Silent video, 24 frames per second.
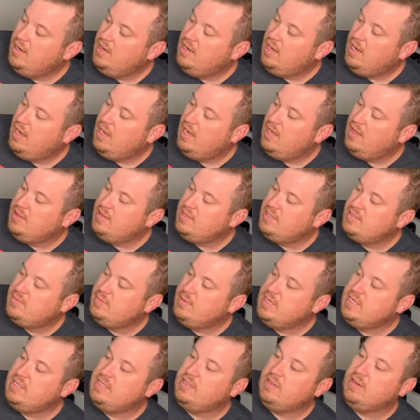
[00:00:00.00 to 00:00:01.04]
Uh, this
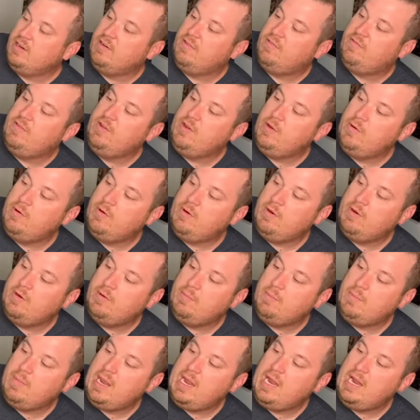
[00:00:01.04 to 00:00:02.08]
means there are fewer
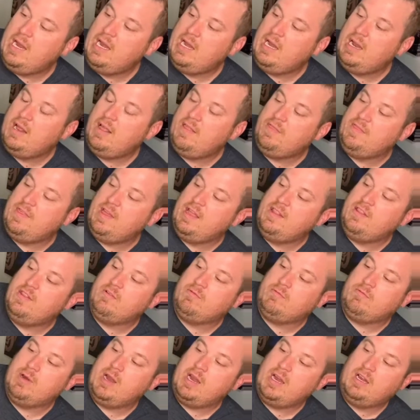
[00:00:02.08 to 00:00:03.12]
made than the
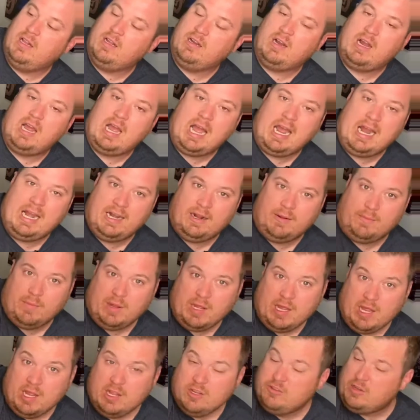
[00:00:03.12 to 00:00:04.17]
regular item.
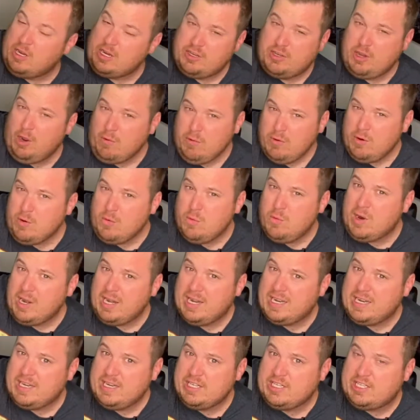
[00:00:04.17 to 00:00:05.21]
So I don't know what
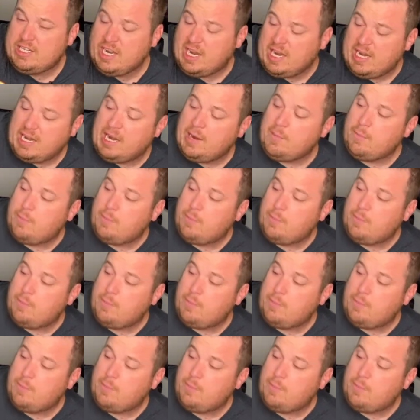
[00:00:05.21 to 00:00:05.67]
it is yet, and I